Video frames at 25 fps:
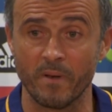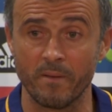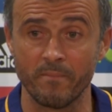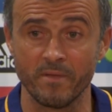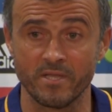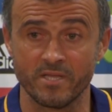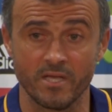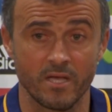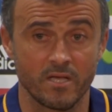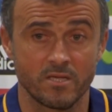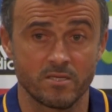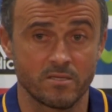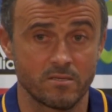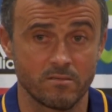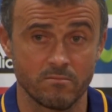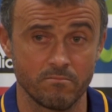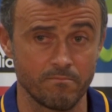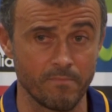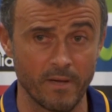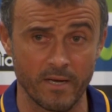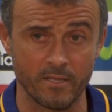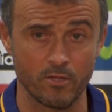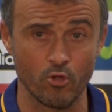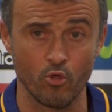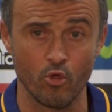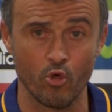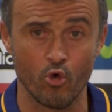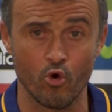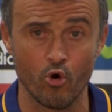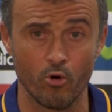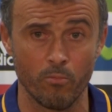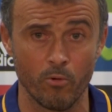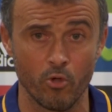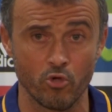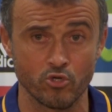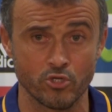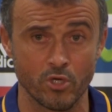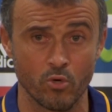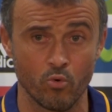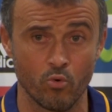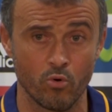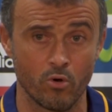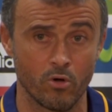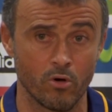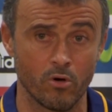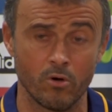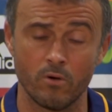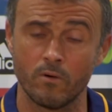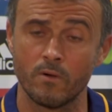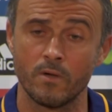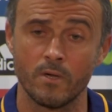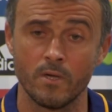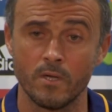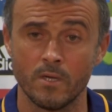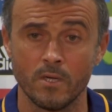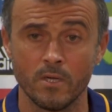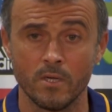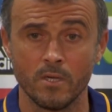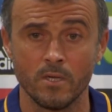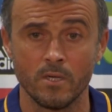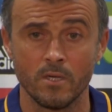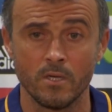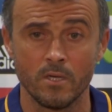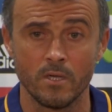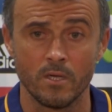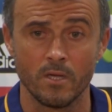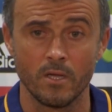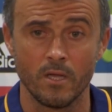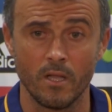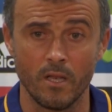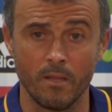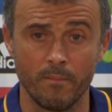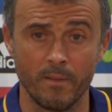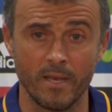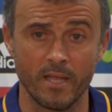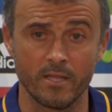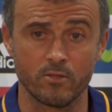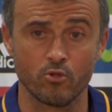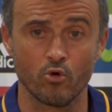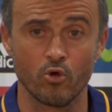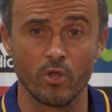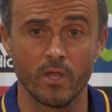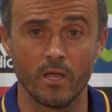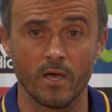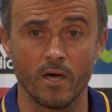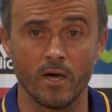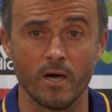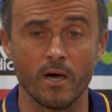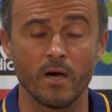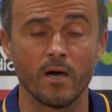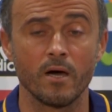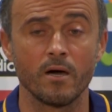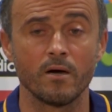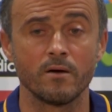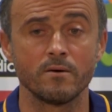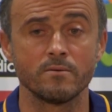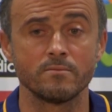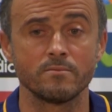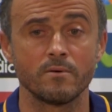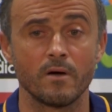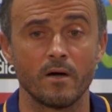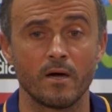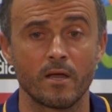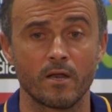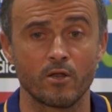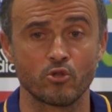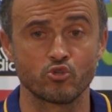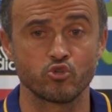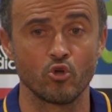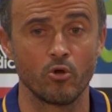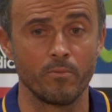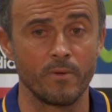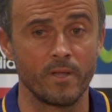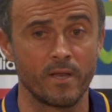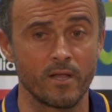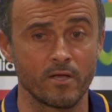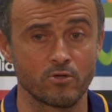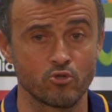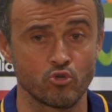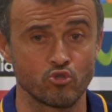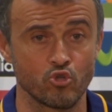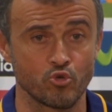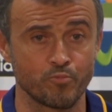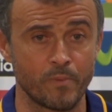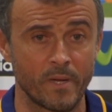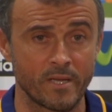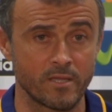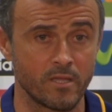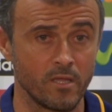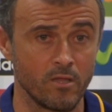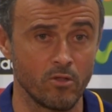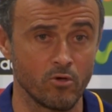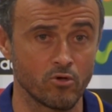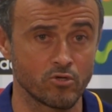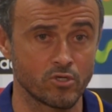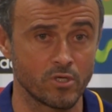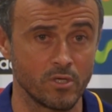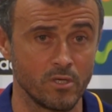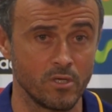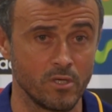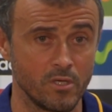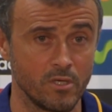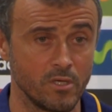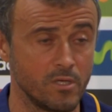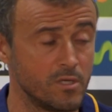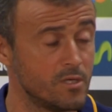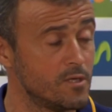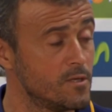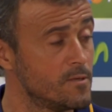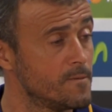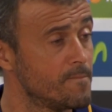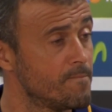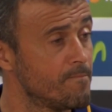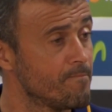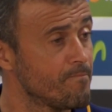So I see a game in that fashion. It's over two legs.